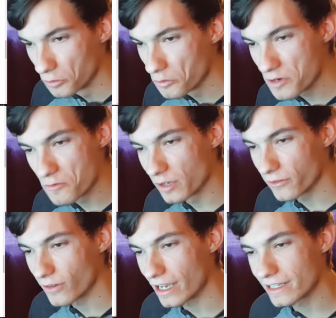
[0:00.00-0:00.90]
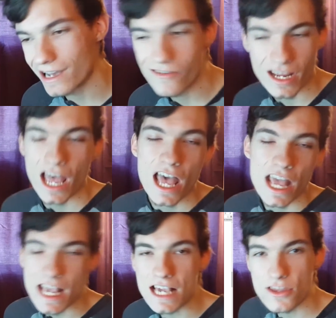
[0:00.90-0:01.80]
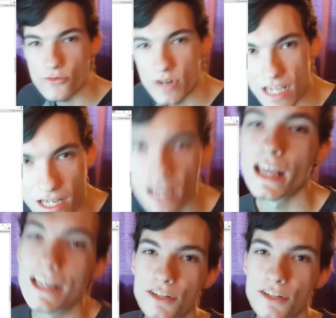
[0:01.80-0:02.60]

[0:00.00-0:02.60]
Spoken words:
we will find out E3